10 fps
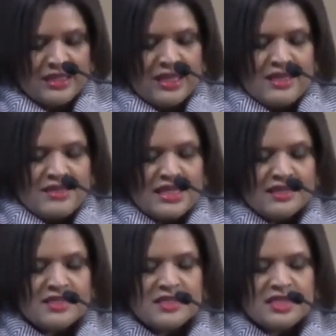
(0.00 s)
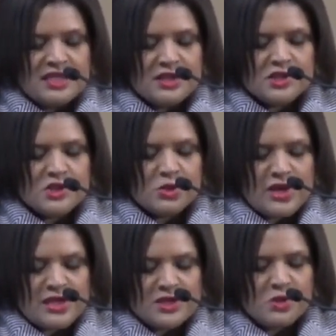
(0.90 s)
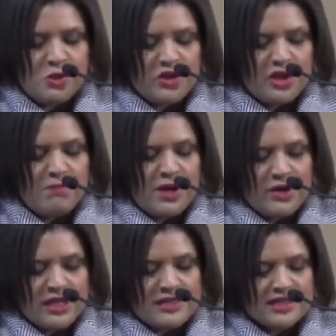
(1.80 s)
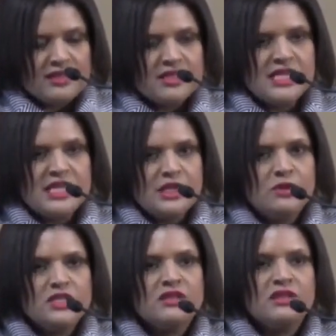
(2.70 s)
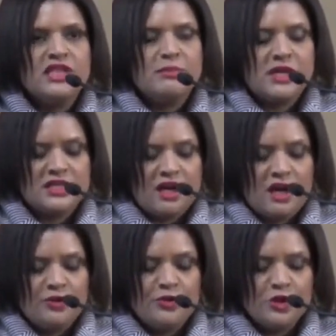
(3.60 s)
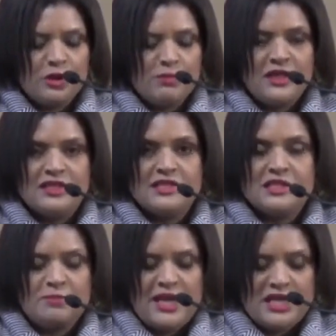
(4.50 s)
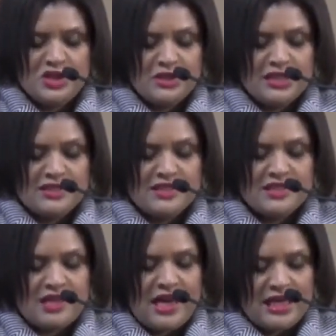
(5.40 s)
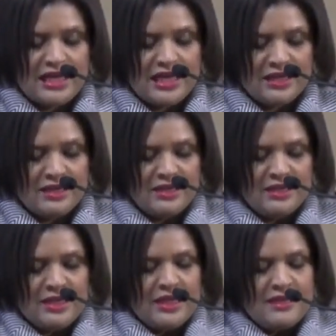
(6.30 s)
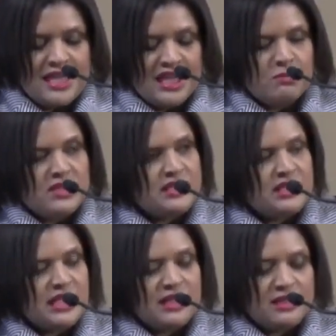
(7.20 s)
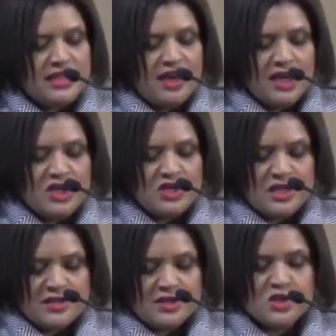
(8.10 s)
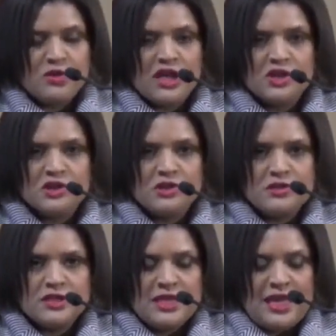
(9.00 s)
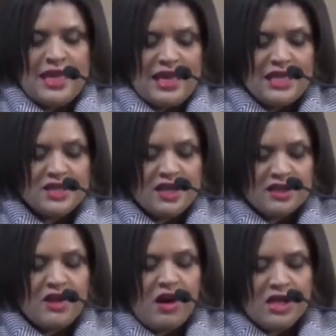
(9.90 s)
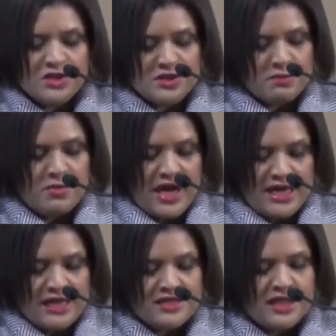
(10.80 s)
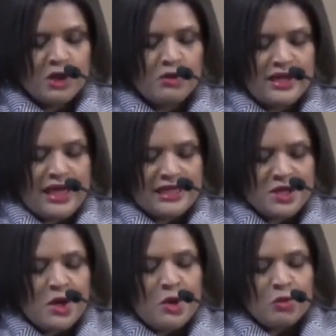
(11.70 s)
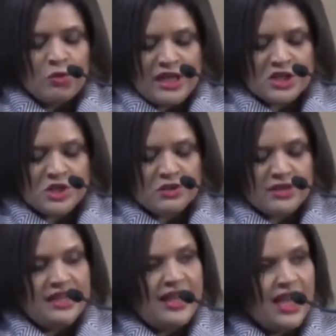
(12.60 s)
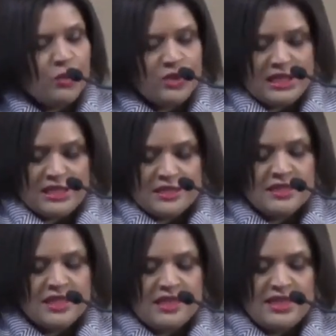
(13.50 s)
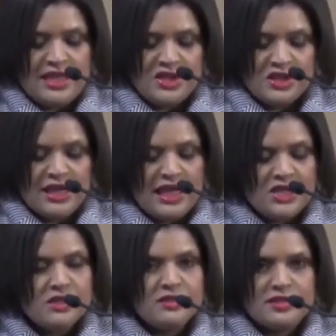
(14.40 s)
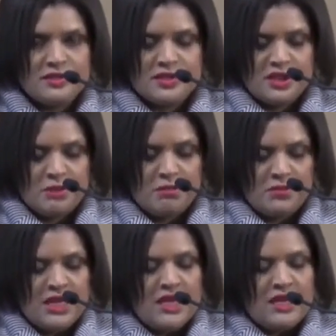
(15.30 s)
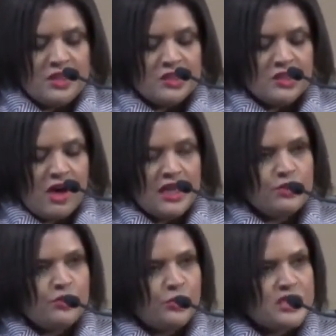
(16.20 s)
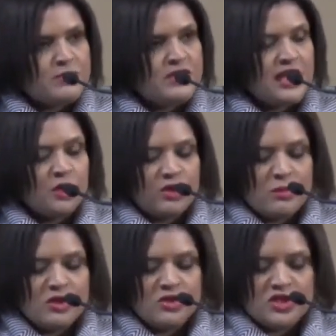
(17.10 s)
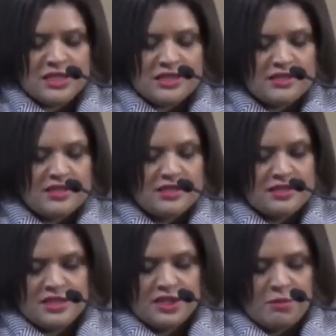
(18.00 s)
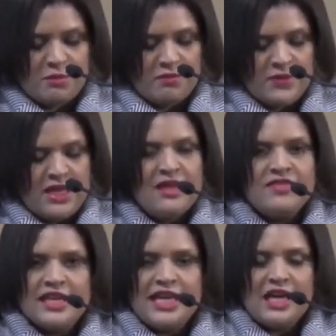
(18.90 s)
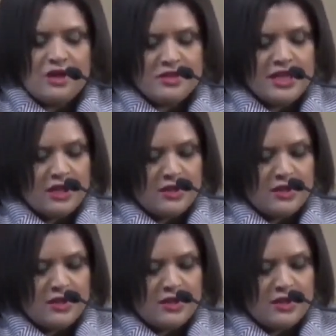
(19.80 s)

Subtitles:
The insidious stories told about us continue to limit our full participation in society. They can be seen in the unjust structures and unconscious bias that create racial inequities in the education system, the law enforcement and criminal justice system, the healthcare